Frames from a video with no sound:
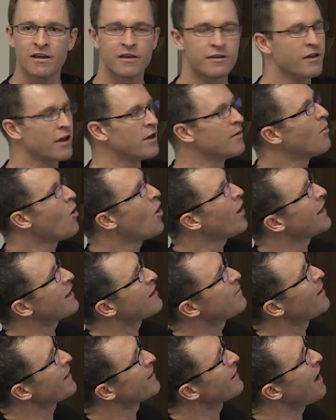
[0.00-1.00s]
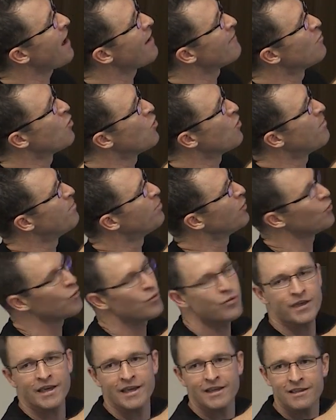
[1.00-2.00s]
So you might expect to have more
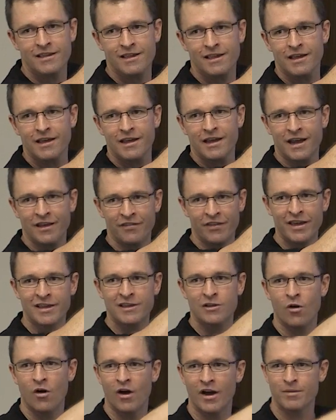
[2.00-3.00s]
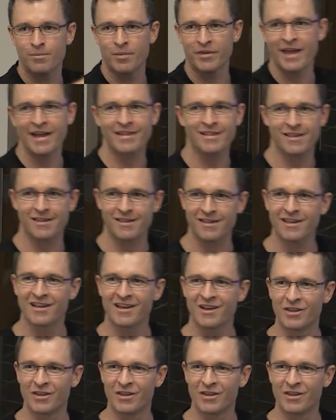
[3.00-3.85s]
blue things in these guys, but that's